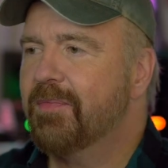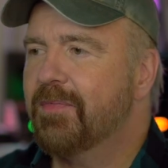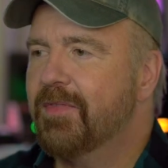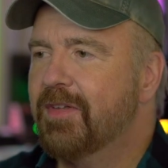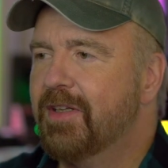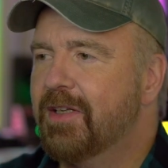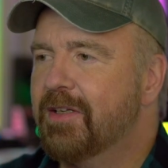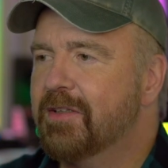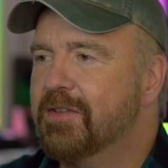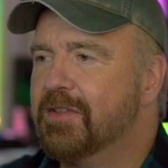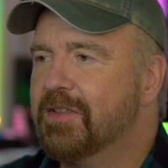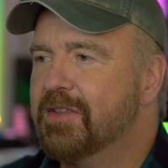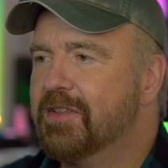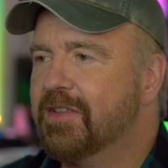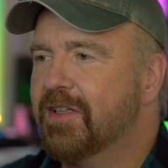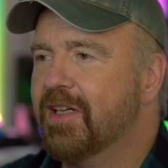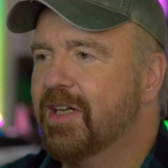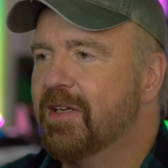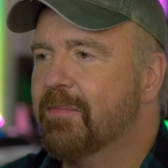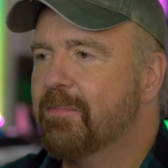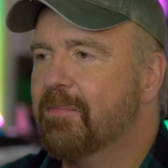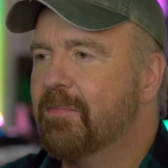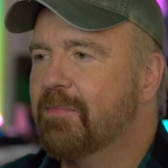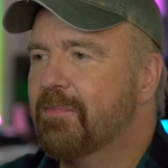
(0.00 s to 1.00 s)
here's his
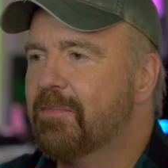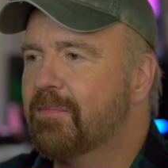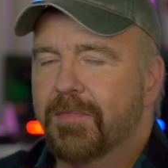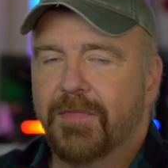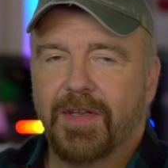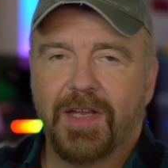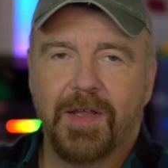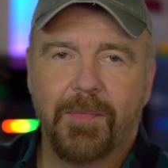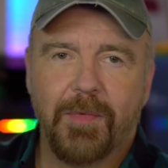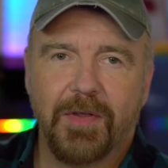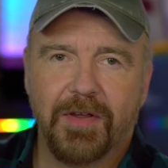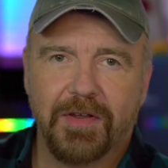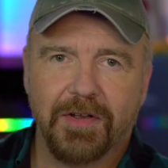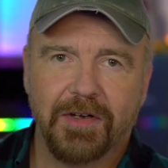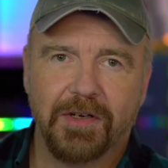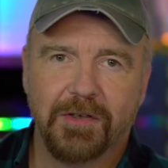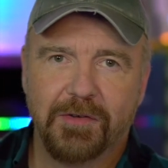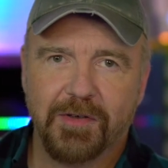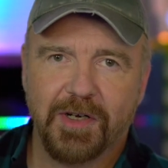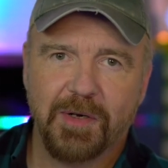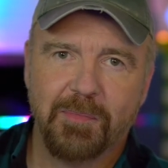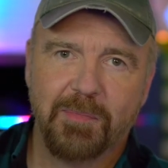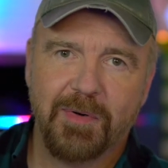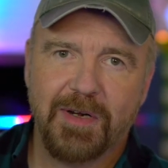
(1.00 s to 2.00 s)
name. I'm not going to
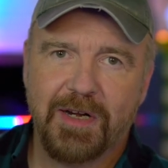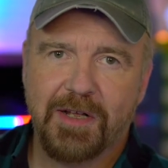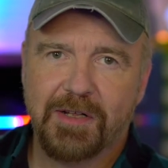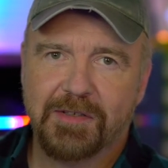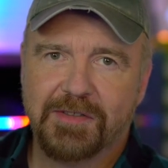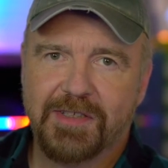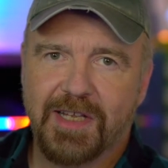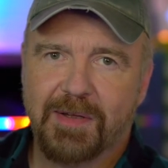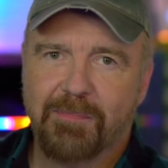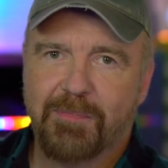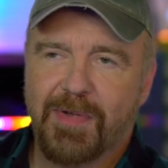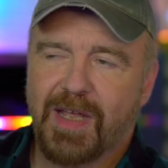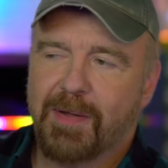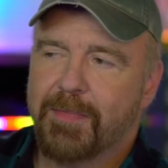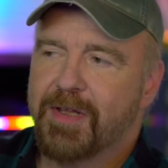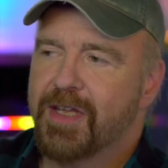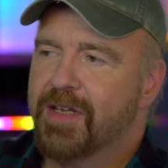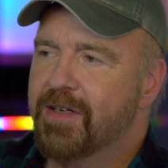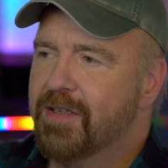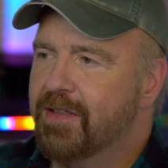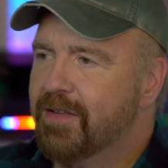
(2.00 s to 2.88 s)
try and pronounce that baby.